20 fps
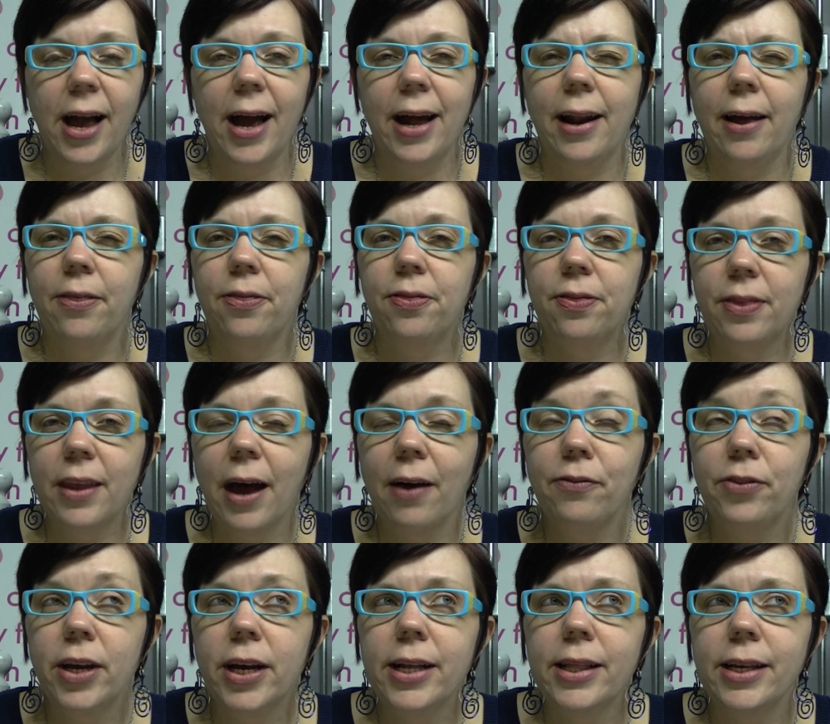and
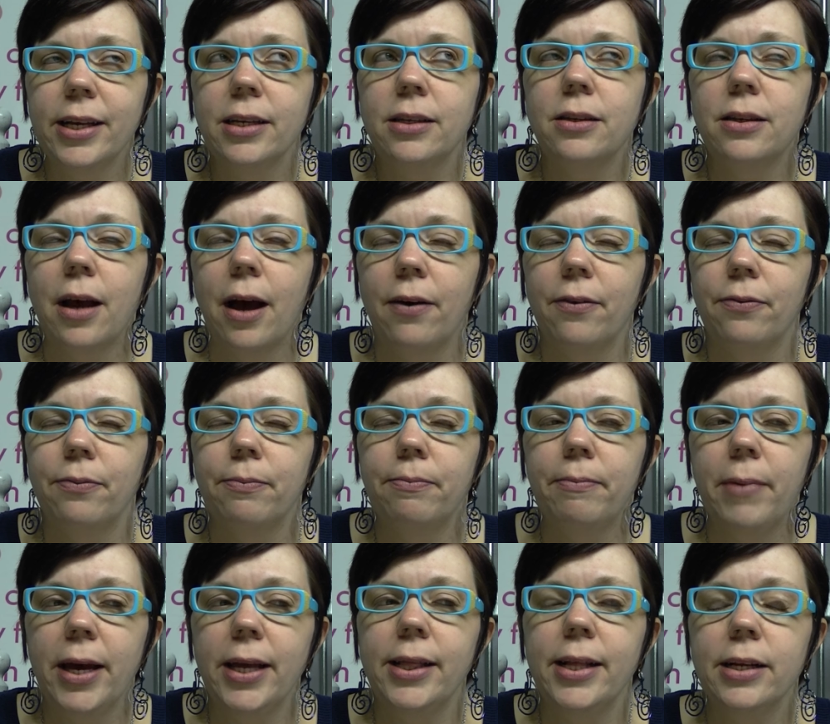I've done this, I've
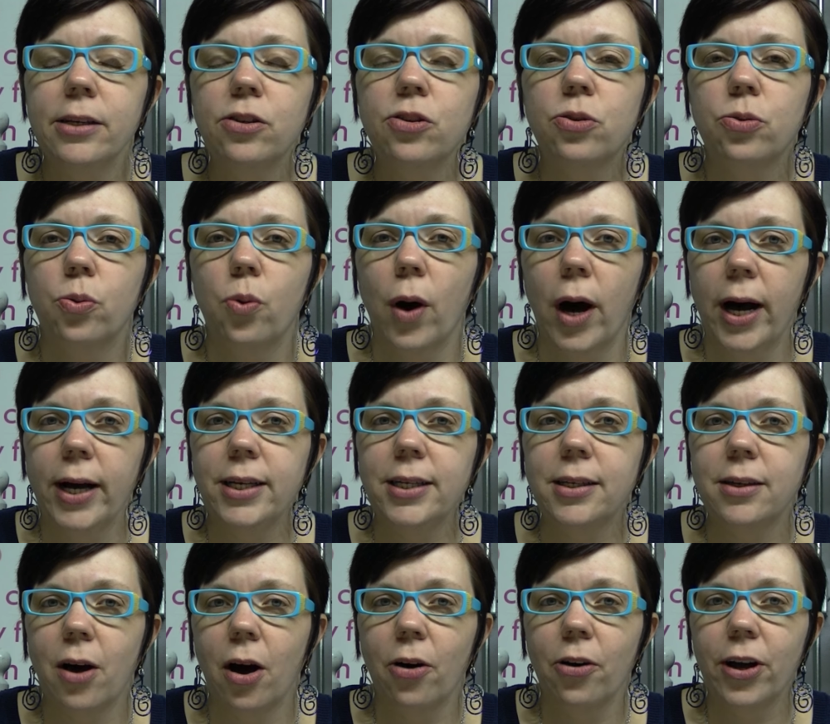made this
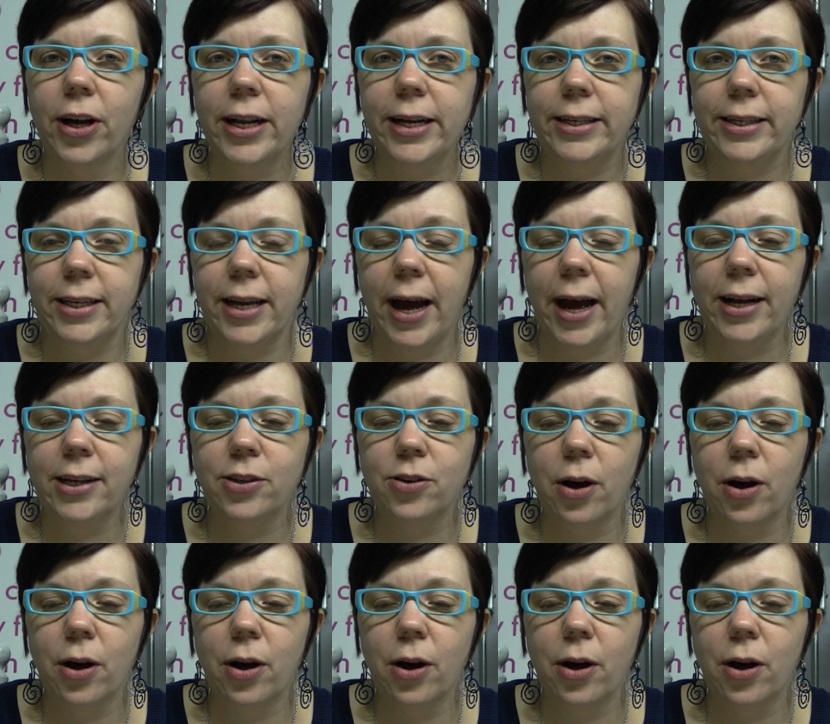twice already today,